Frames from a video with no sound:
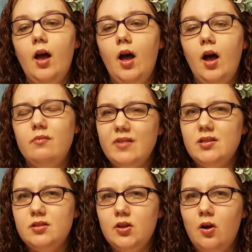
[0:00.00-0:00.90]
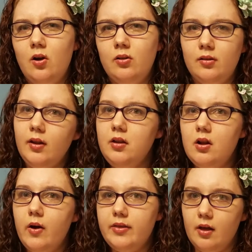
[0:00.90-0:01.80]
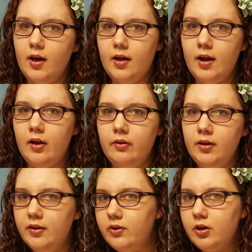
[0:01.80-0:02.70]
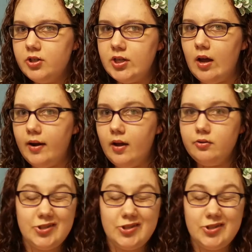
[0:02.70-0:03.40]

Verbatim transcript: Um, and so, you know, I thought I would give her a shout out.